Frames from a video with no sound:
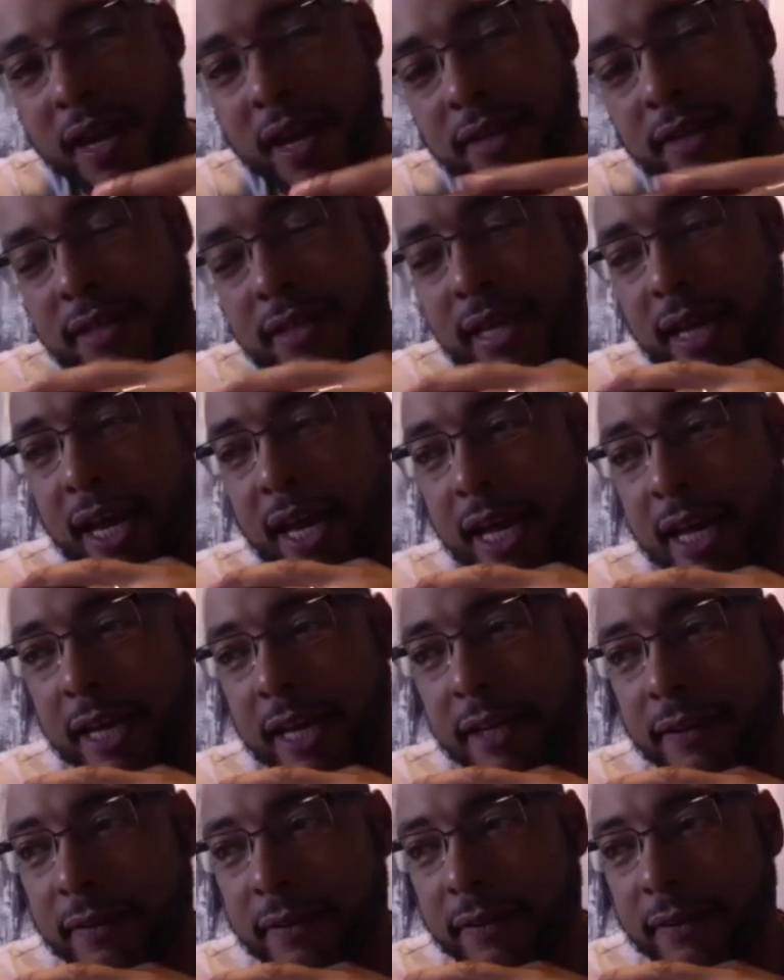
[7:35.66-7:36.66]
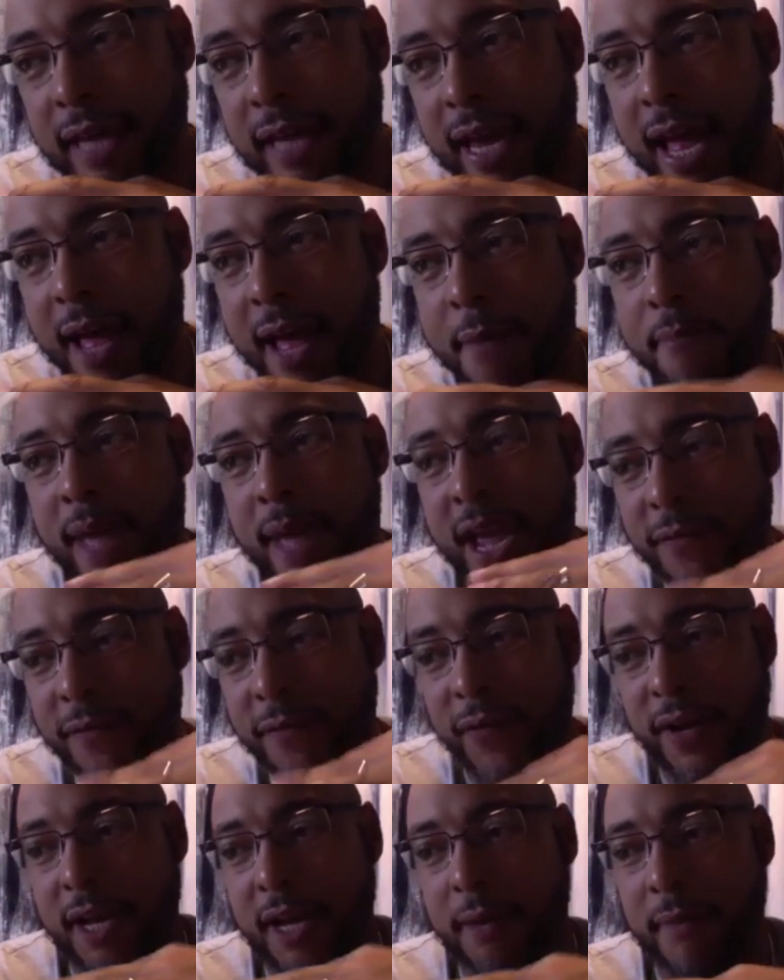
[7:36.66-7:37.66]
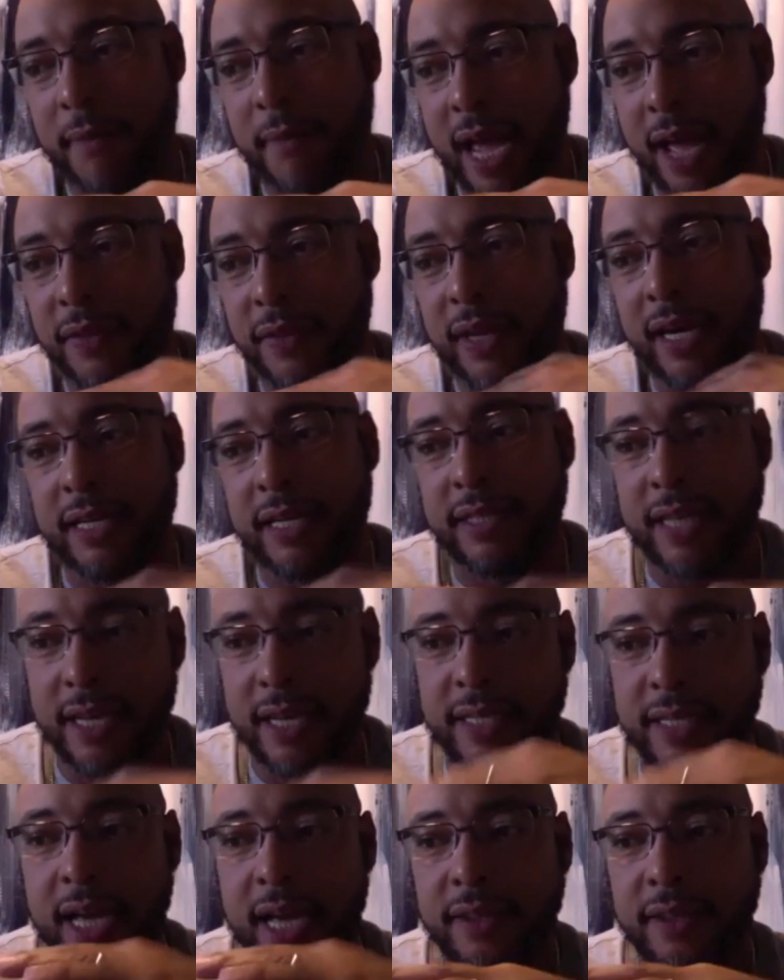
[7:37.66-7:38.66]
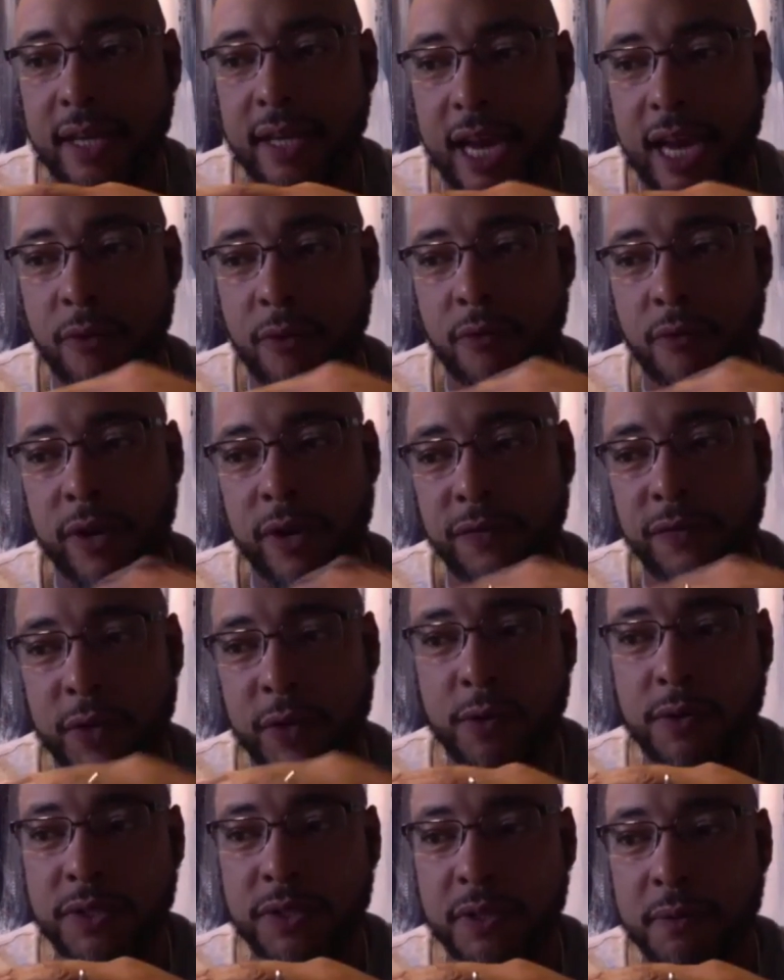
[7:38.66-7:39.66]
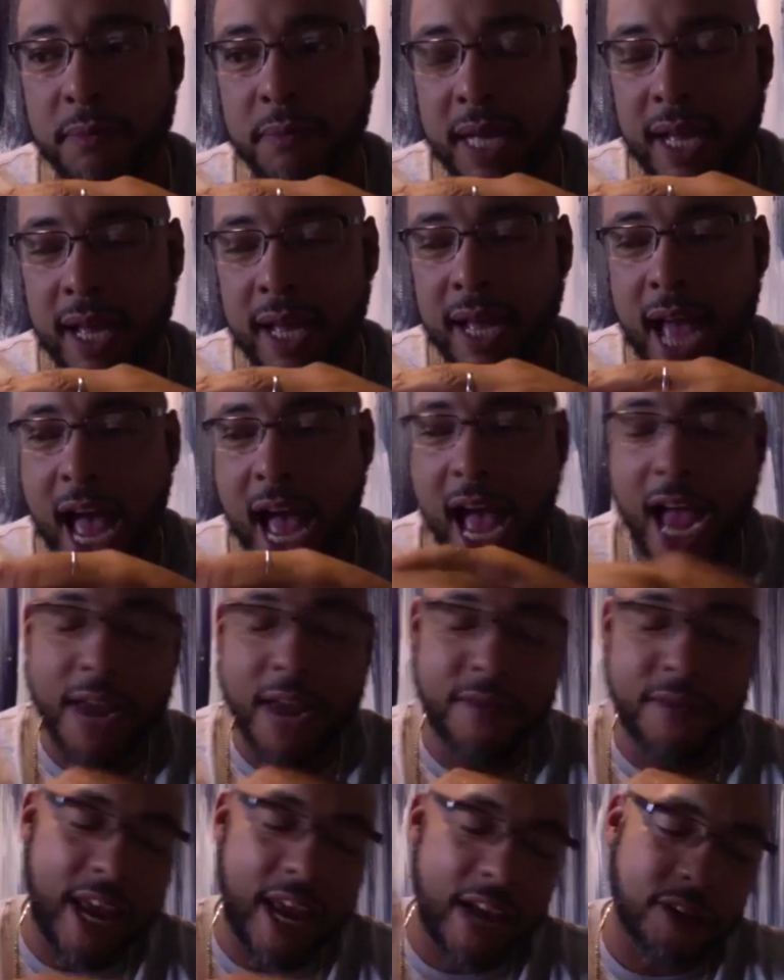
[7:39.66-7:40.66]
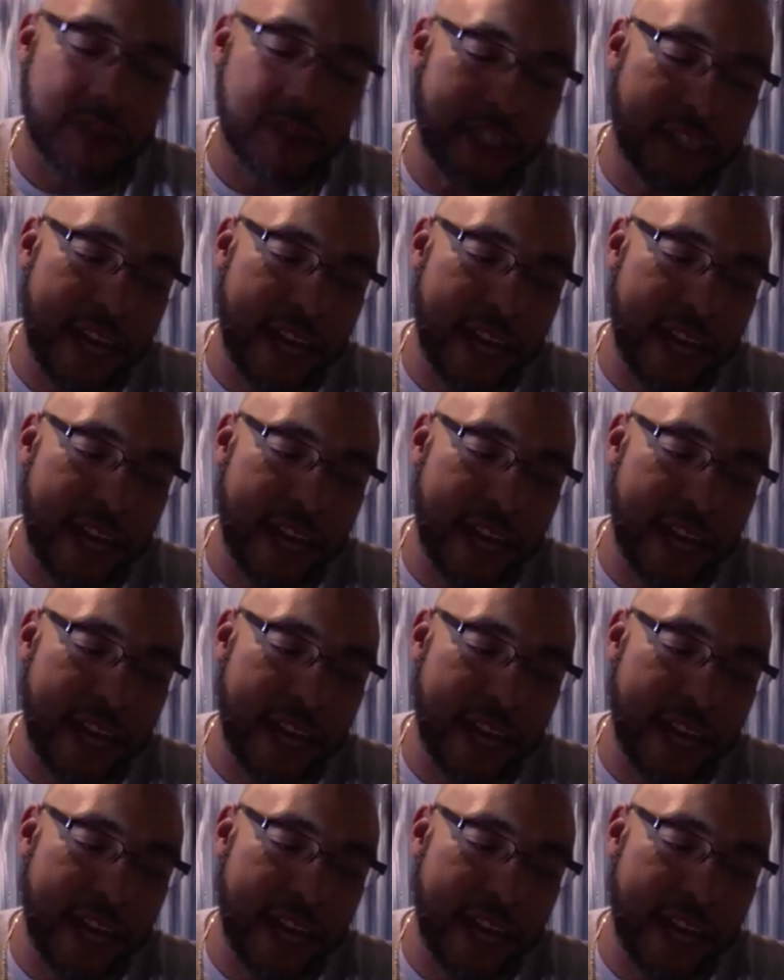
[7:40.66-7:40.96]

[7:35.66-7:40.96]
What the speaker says: things that I make for him now that he takes out there that refuels him. I even actually